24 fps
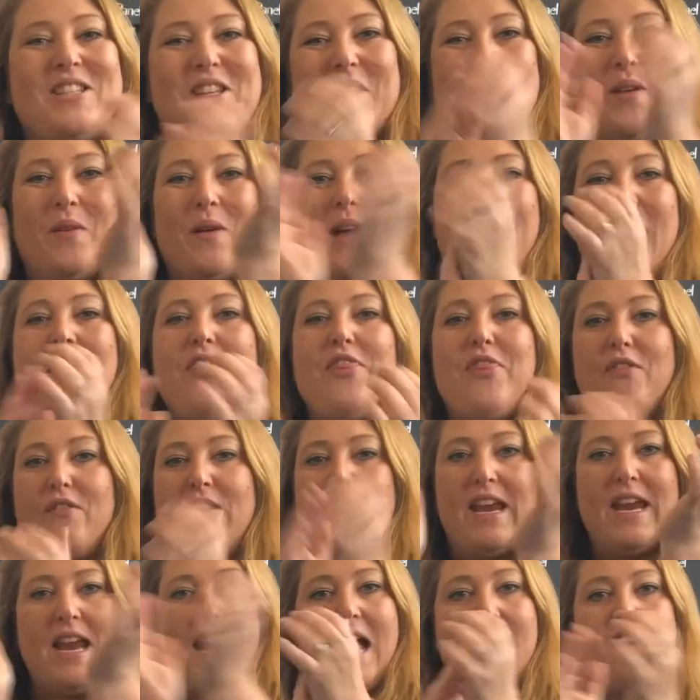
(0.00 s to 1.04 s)
2 and
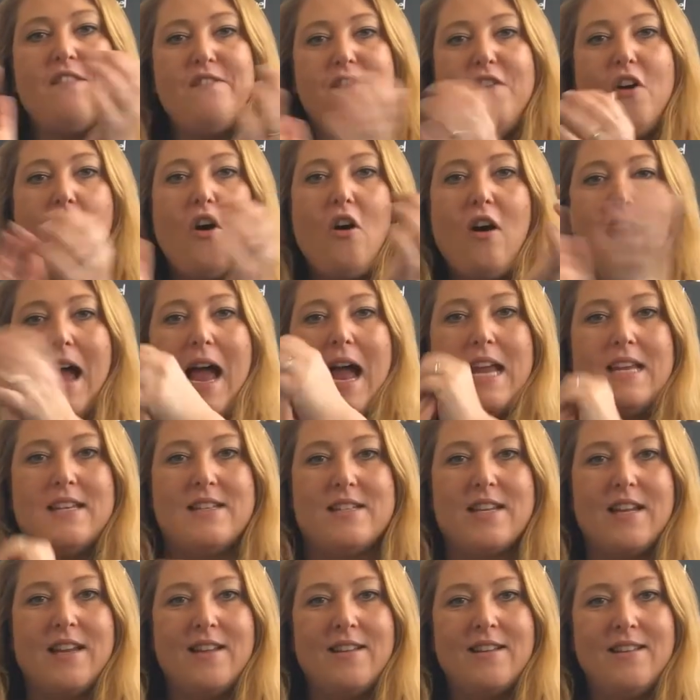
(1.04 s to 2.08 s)
3 and 4
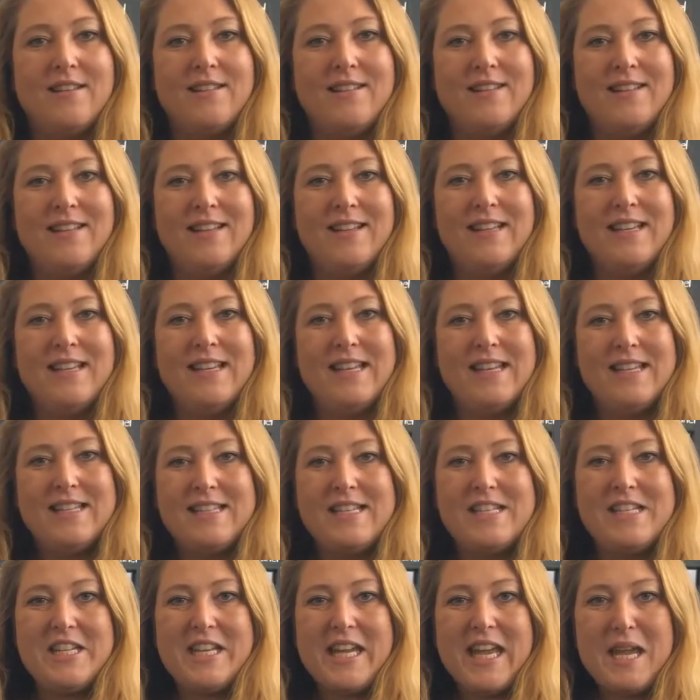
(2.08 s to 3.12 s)
and.
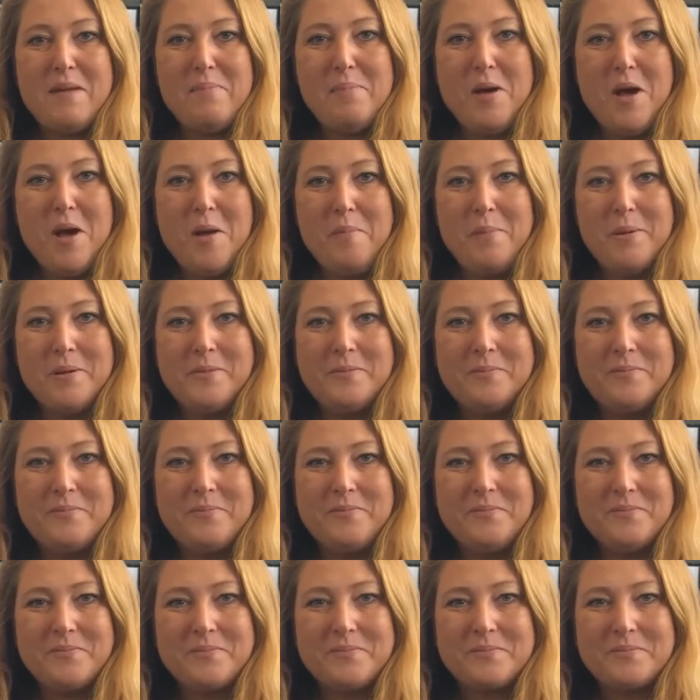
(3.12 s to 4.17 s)
Did you keep up?
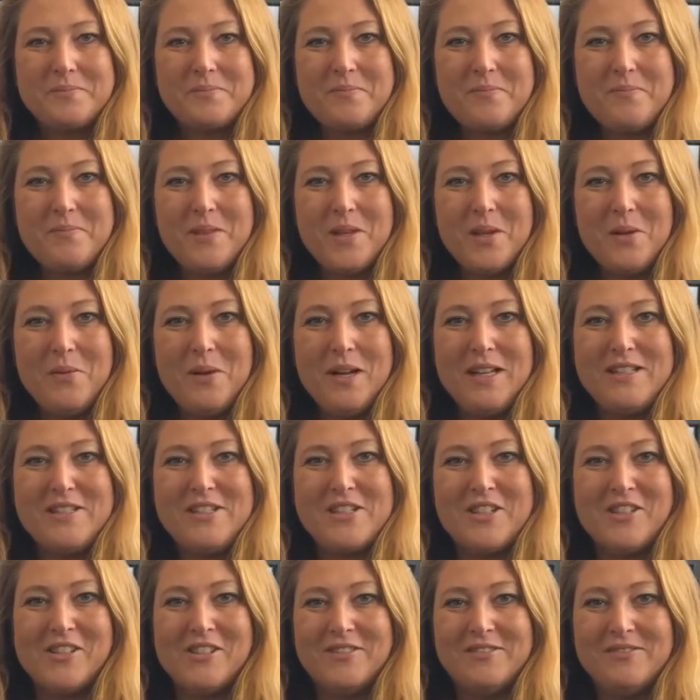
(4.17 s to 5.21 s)
Well
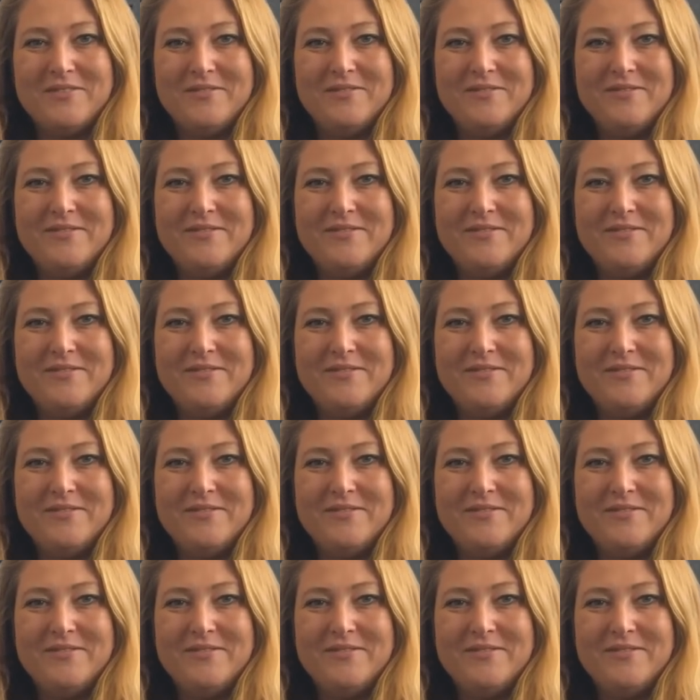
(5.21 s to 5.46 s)
done.